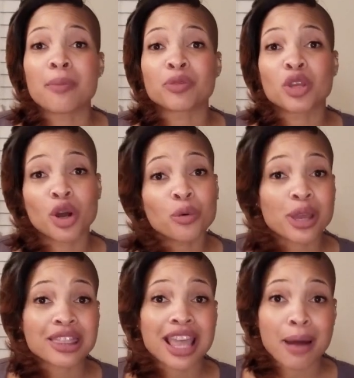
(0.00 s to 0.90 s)
go
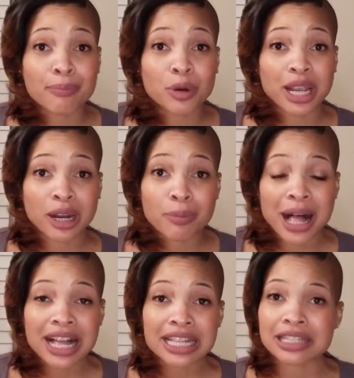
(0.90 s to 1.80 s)
with the Apple
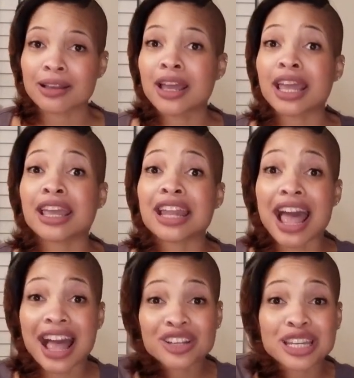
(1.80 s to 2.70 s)
Airpods. It
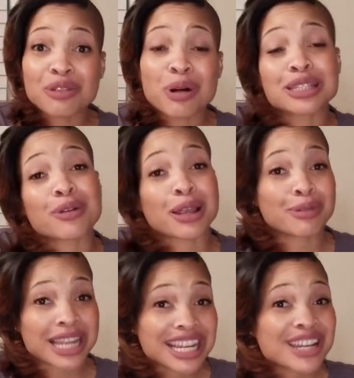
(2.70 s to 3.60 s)
actually was a
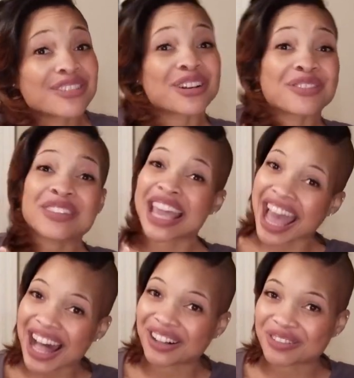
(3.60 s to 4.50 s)
recommendation from
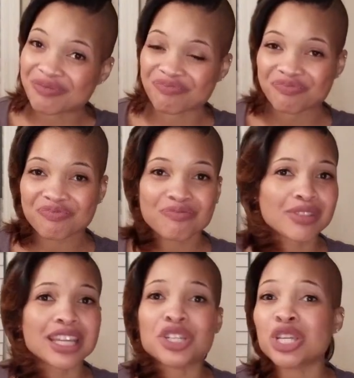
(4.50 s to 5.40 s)
Cal.
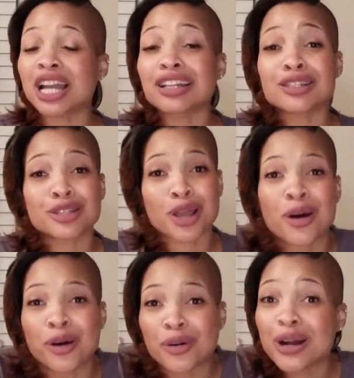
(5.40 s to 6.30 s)
She got
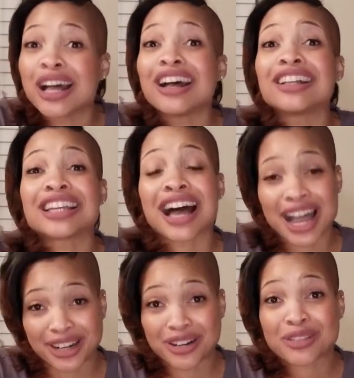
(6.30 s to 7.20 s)
so
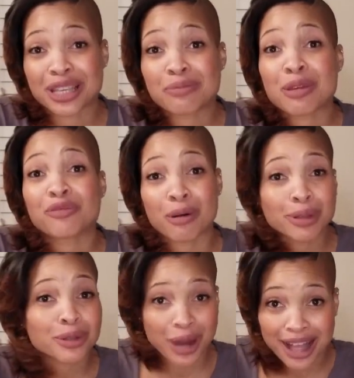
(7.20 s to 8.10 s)
tired of seeing me
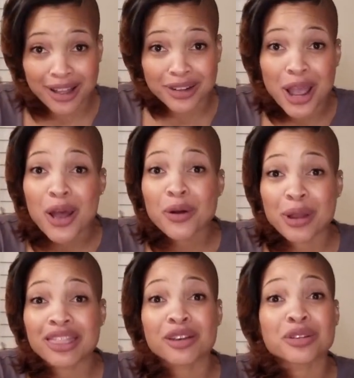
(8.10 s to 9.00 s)
fumble around
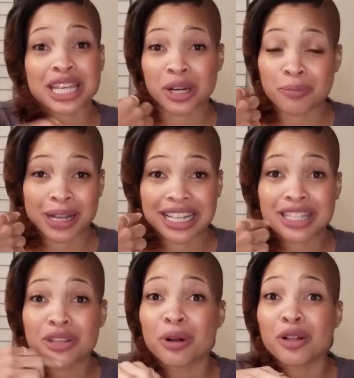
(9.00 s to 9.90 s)
with those earbuds.
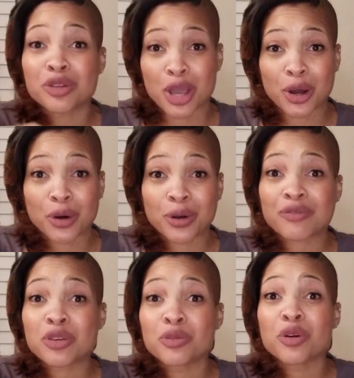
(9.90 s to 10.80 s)
You all know, if
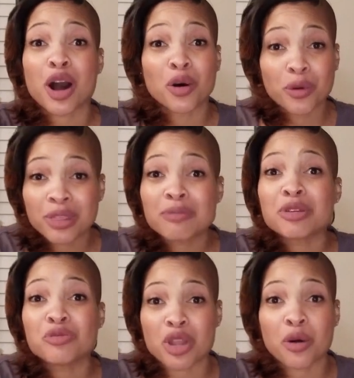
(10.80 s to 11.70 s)
you own them,
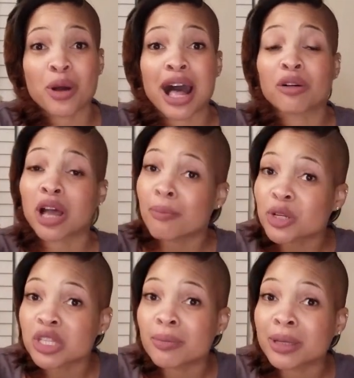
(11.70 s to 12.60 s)
you know how
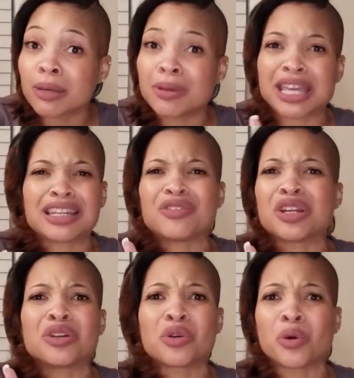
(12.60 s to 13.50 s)
cumbersome it can be and even
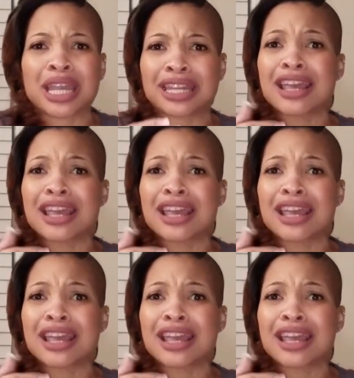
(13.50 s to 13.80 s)
annoying